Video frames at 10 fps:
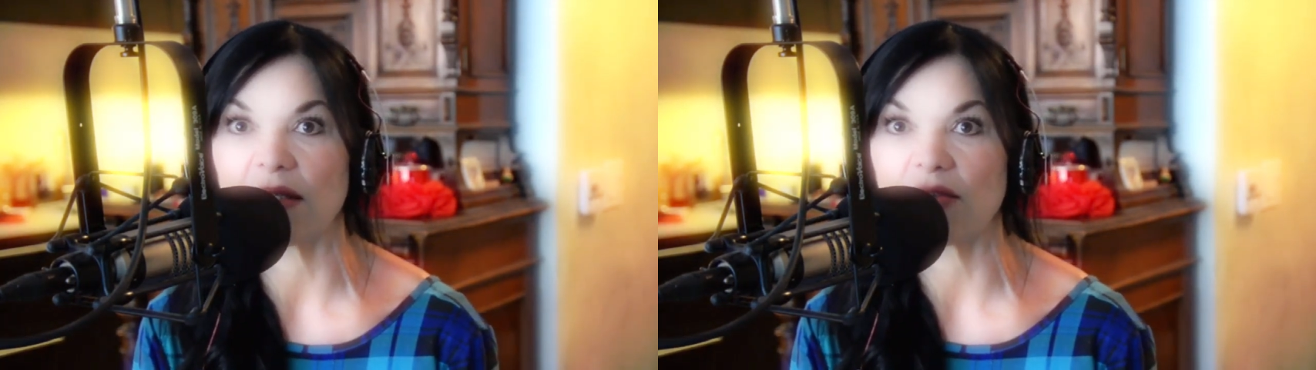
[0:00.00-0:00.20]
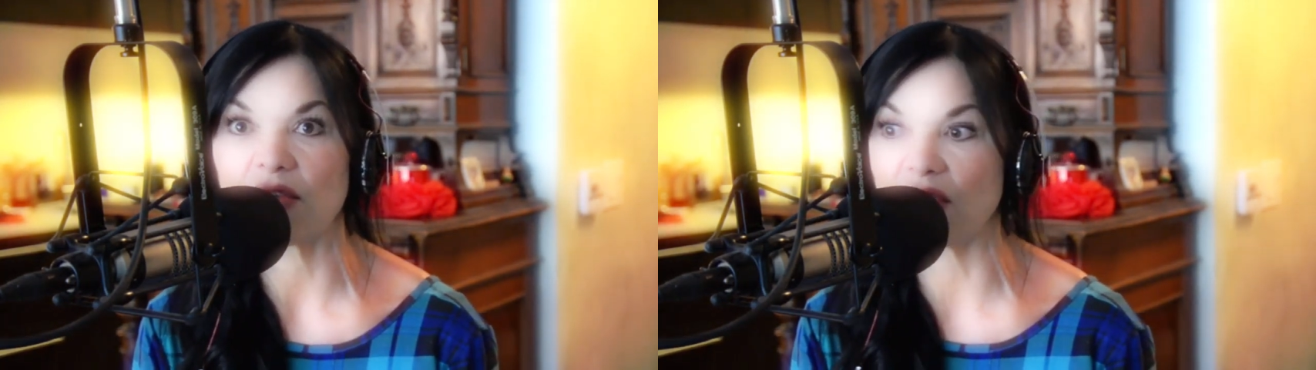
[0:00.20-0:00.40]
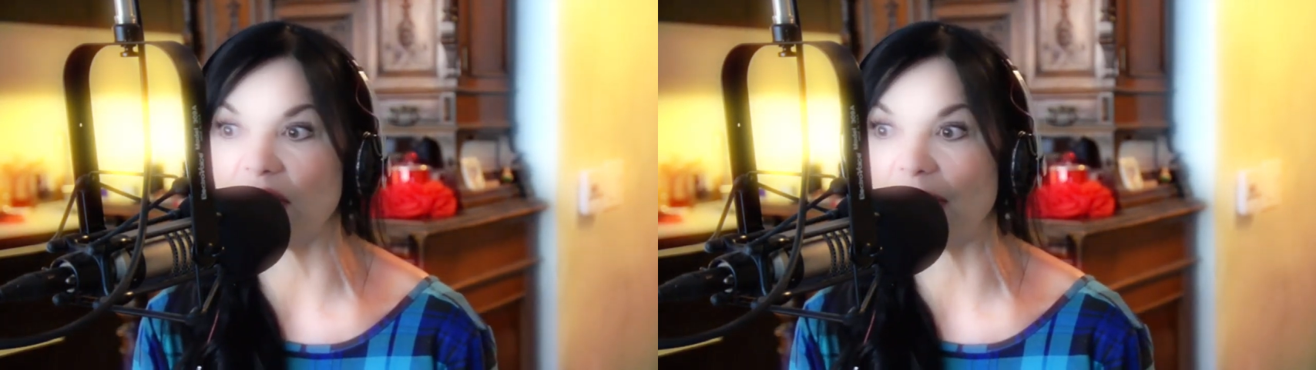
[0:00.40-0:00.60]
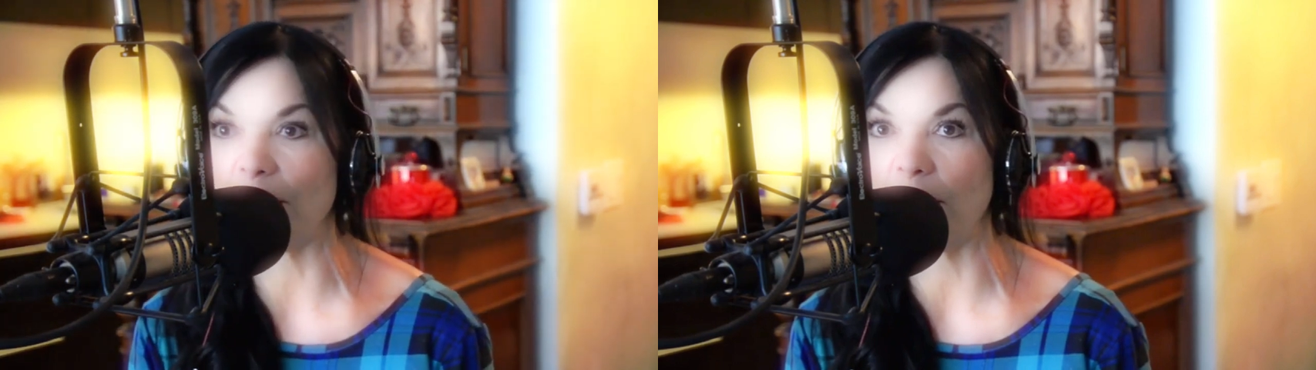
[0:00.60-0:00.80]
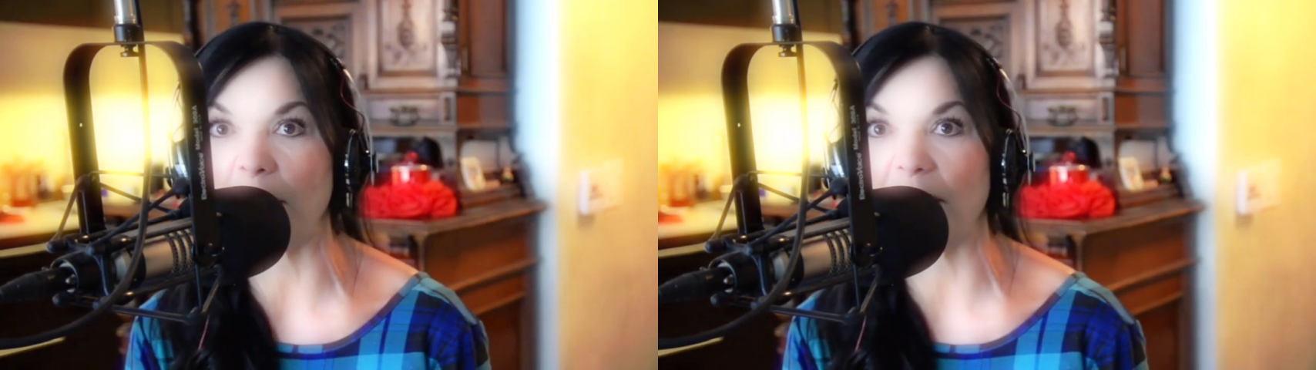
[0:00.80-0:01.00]
just like I
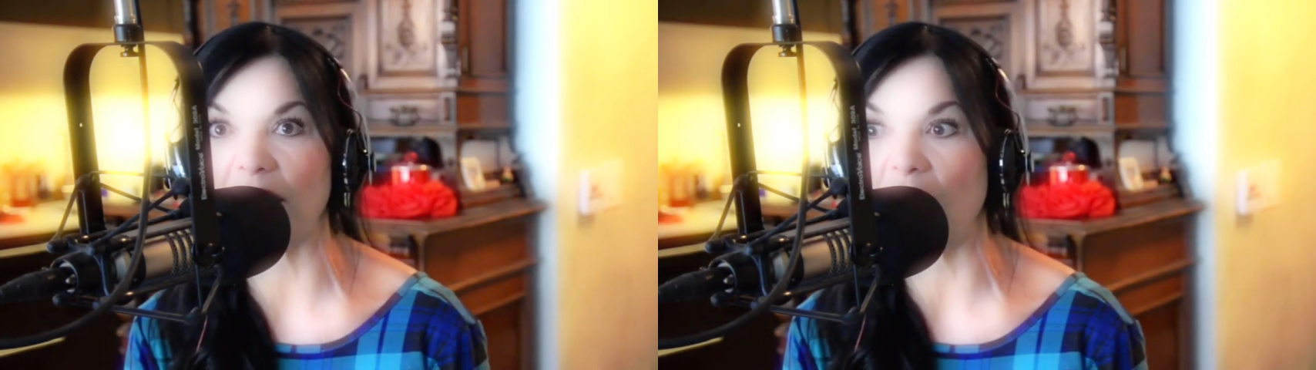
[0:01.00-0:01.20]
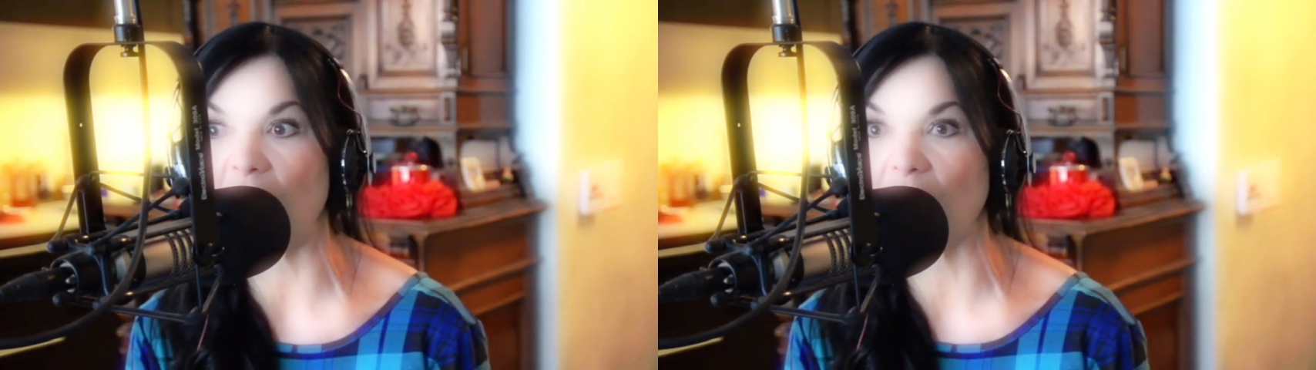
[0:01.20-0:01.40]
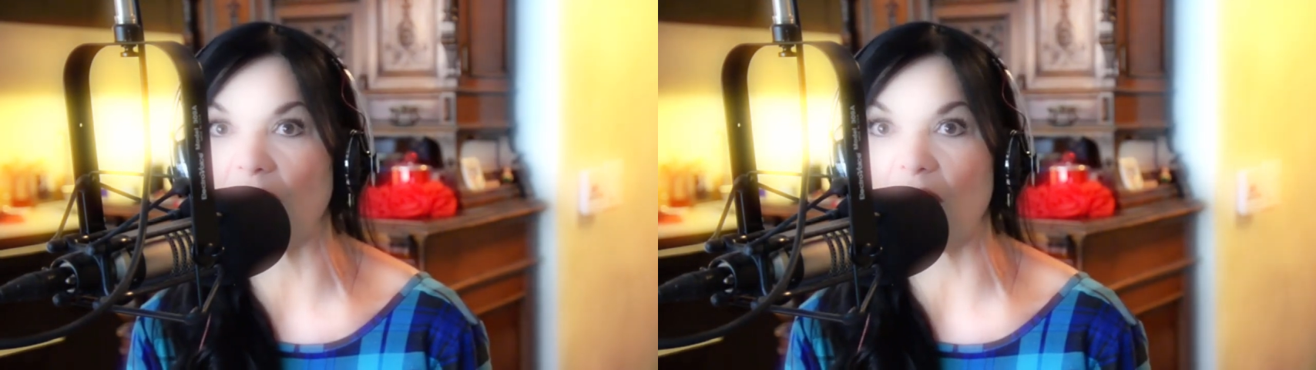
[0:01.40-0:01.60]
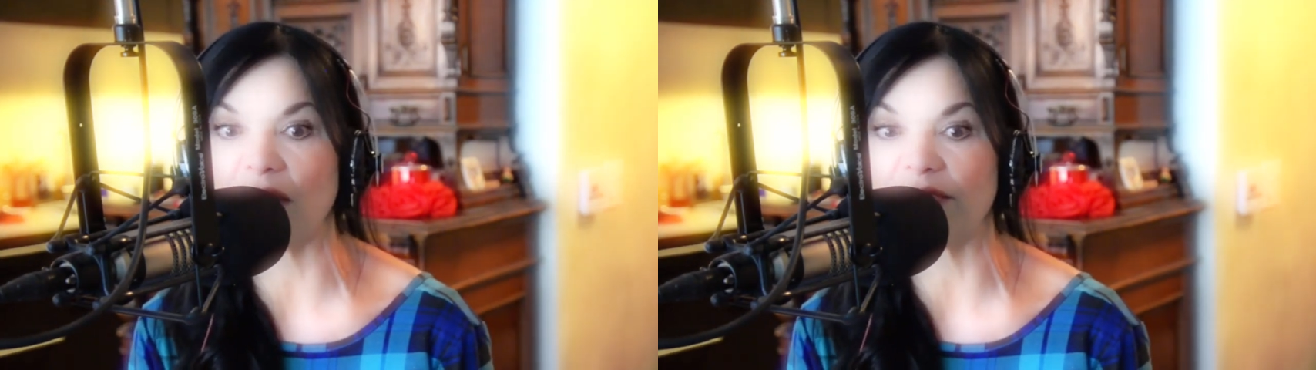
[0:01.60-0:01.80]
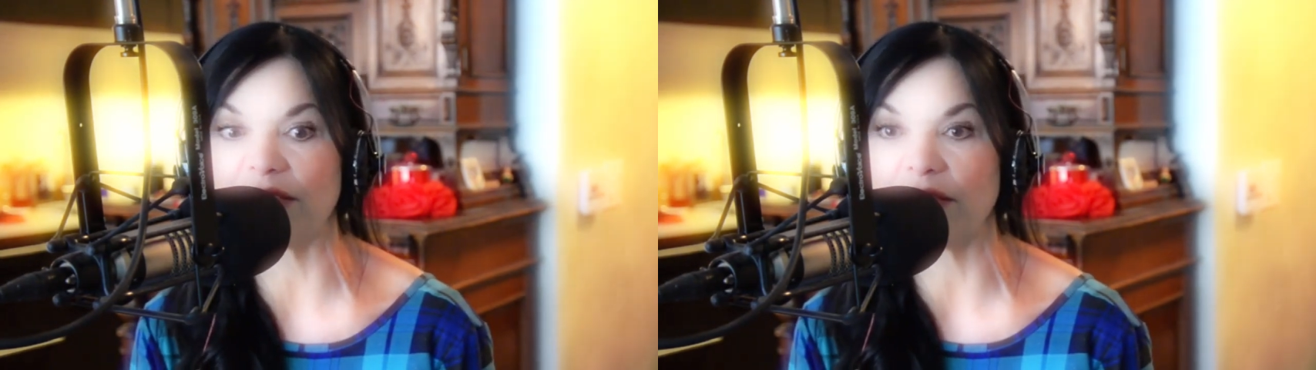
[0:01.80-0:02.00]
remember the Hong Kong
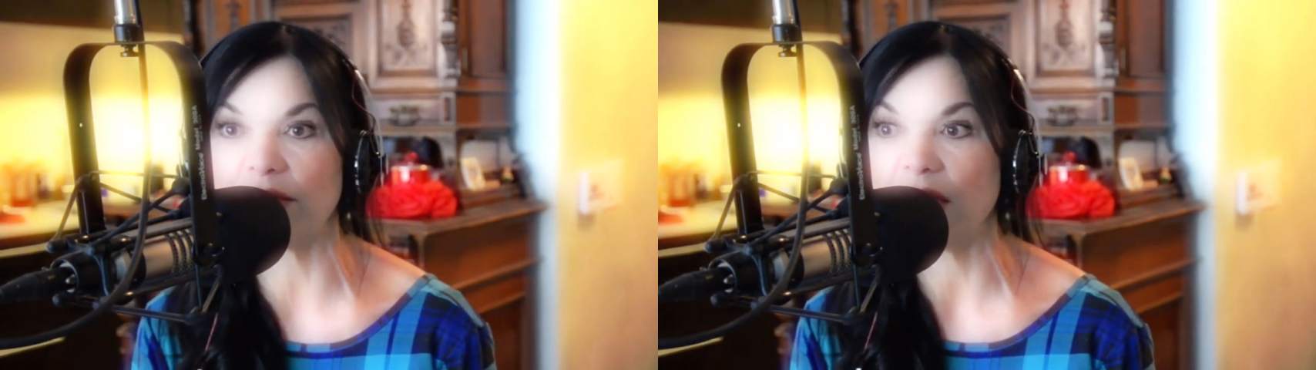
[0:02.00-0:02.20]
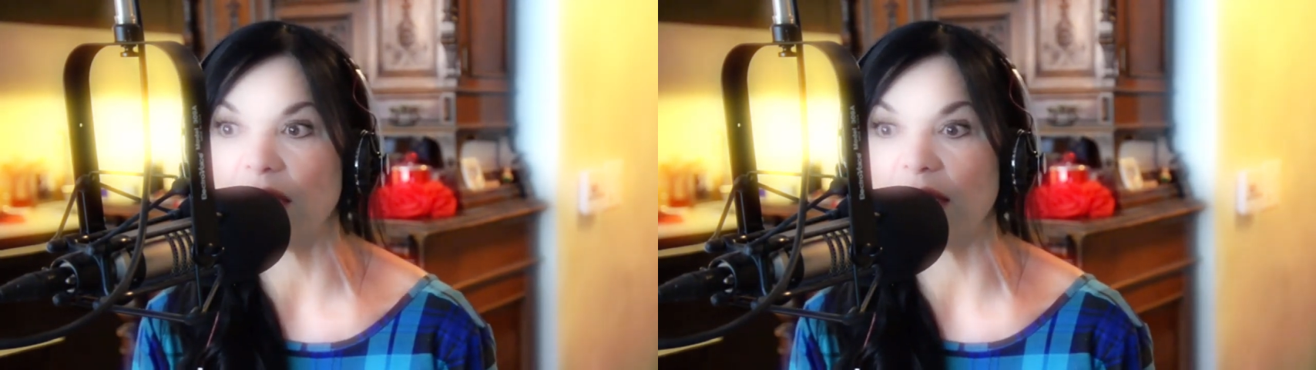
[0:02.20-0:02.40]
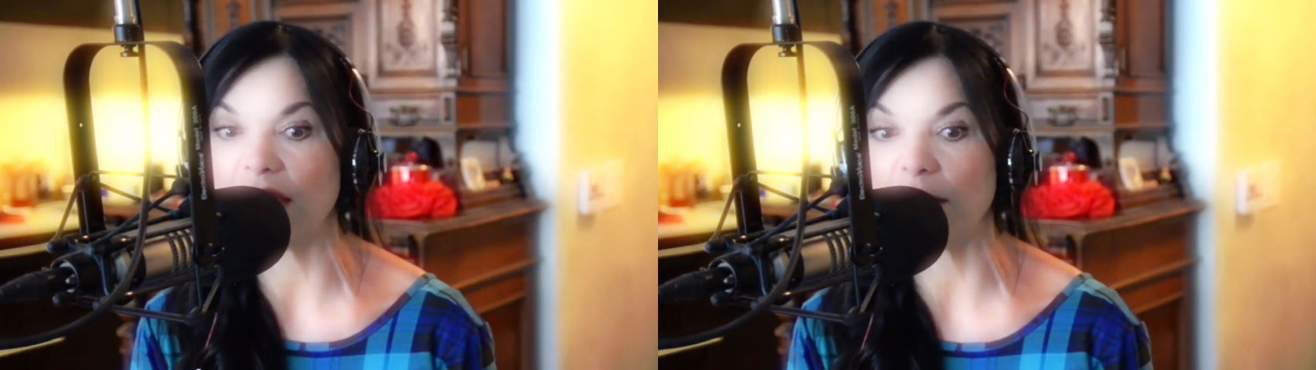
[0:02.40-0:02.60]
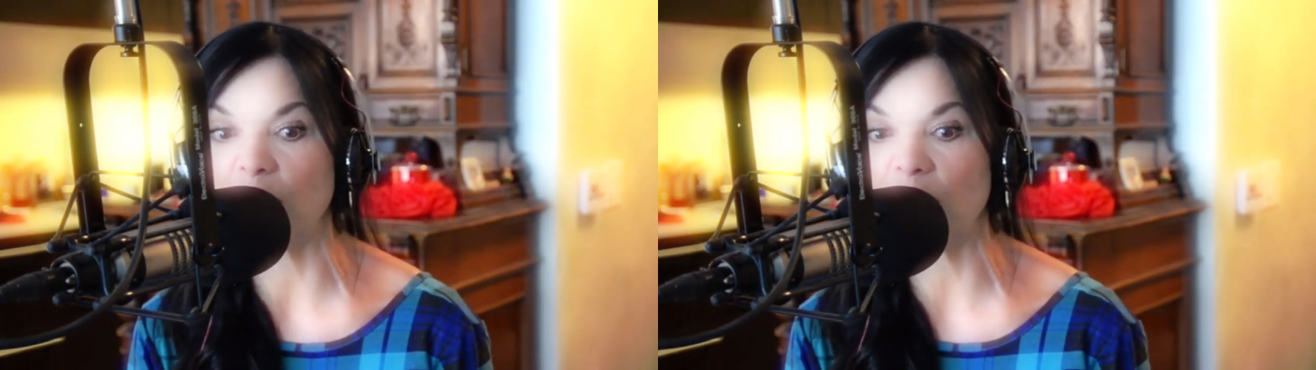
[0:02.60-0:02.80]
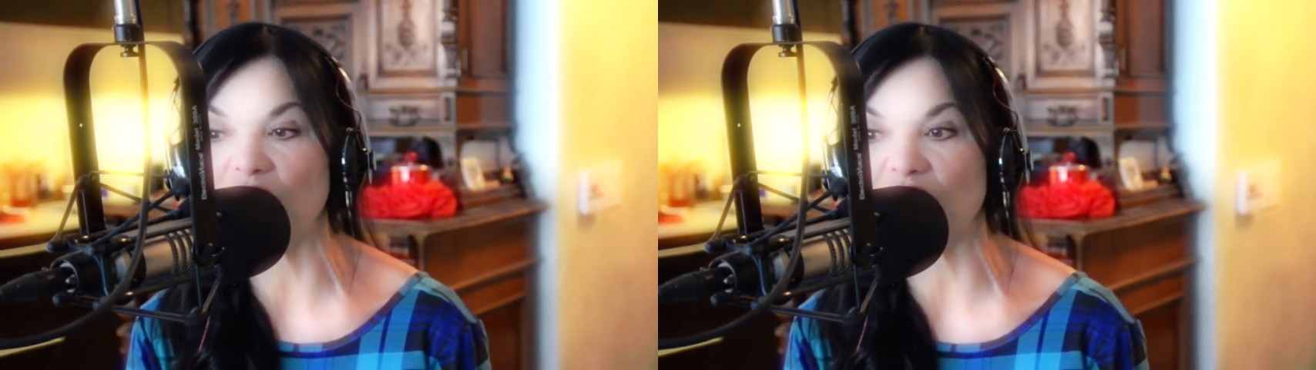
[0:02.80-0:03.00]
flu and the
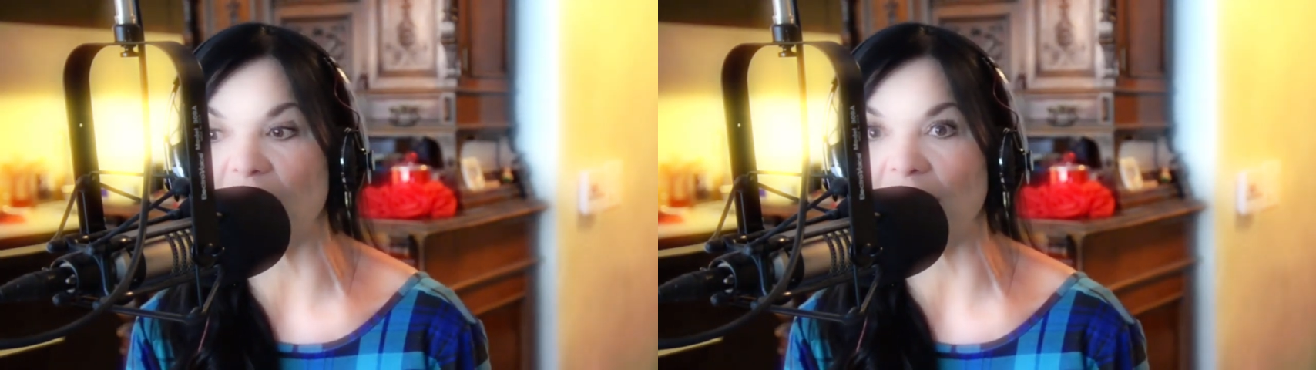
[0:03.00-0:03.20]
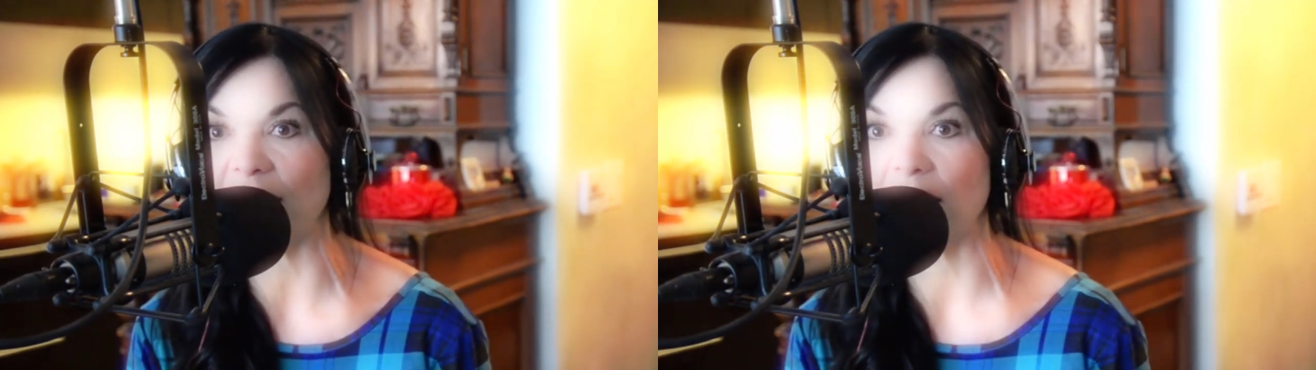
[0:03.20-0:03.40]
moonshot.